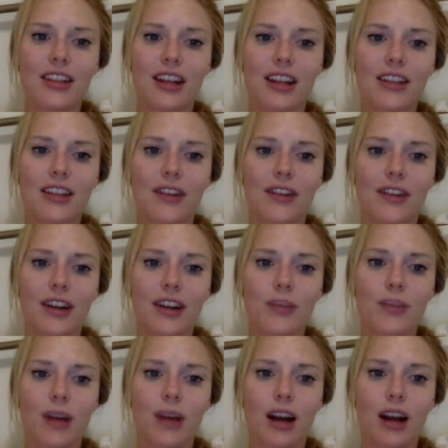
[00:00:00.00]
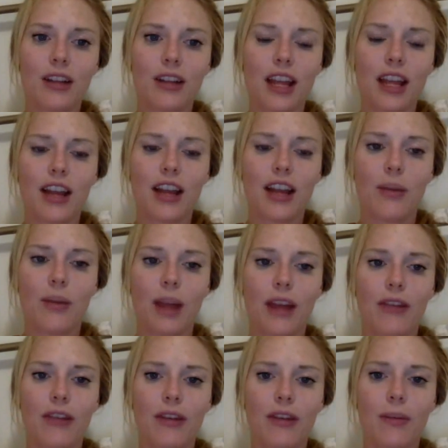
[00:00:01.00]
as far as what I'll take
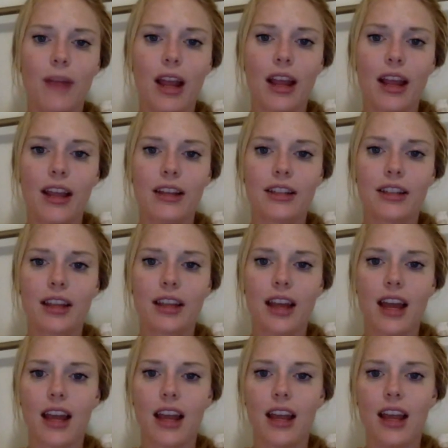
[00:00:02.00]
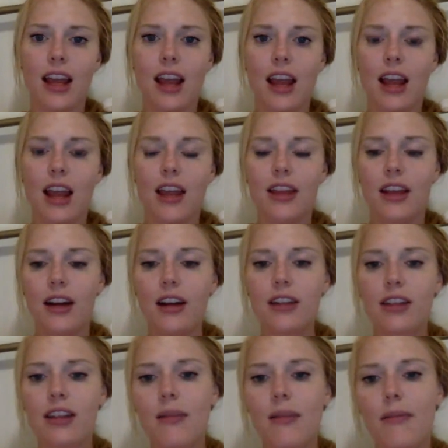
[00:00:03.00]
away from it is that there are
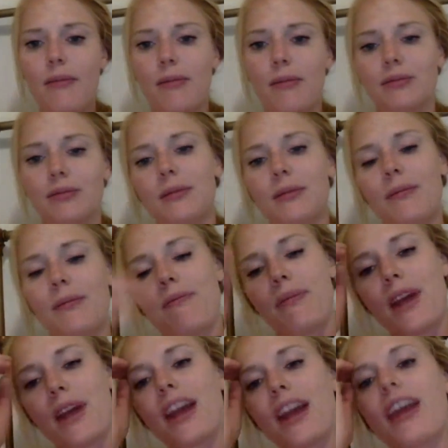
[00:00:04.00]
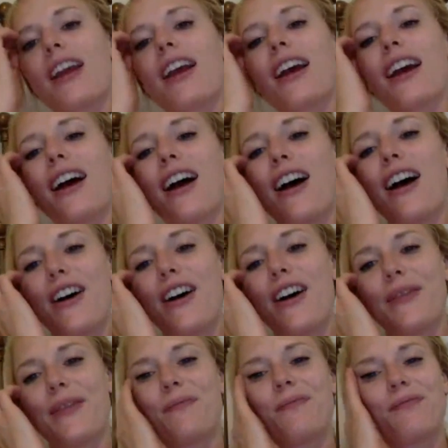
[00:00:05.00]
some big
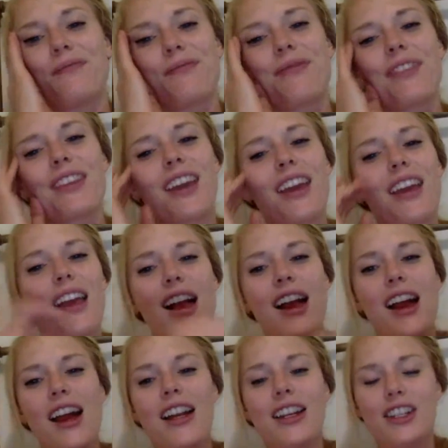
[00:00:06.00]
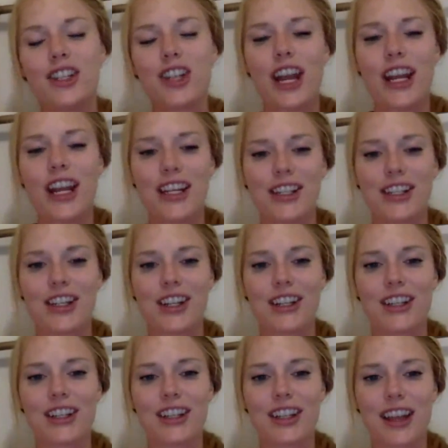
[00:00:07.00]
um,
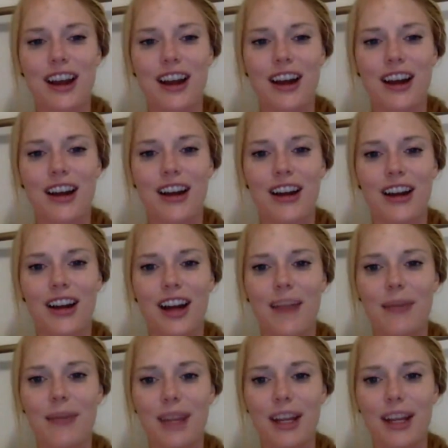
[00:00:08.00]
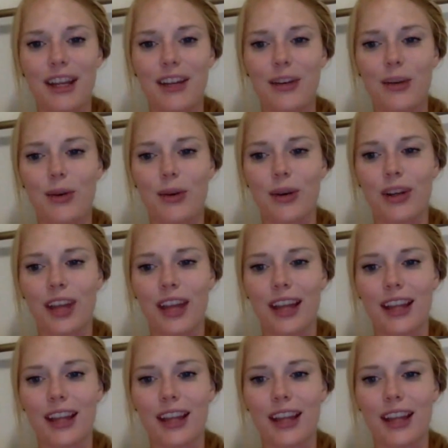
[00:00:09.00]
changes that are coming or that